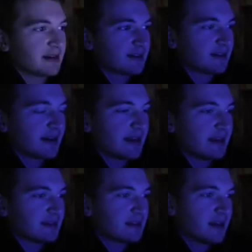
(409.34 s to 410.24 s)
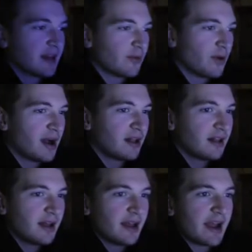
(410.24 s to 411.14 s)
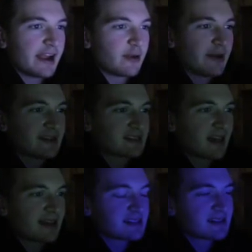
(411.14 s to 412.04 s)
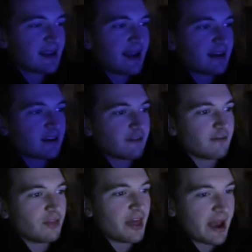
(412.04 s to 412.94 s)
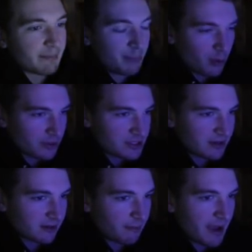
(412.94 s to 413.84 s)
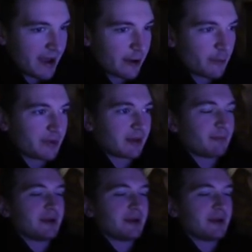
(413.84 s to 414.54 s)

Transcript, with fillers: All right. Well, anyways, that's the end of that portion of the pack opening.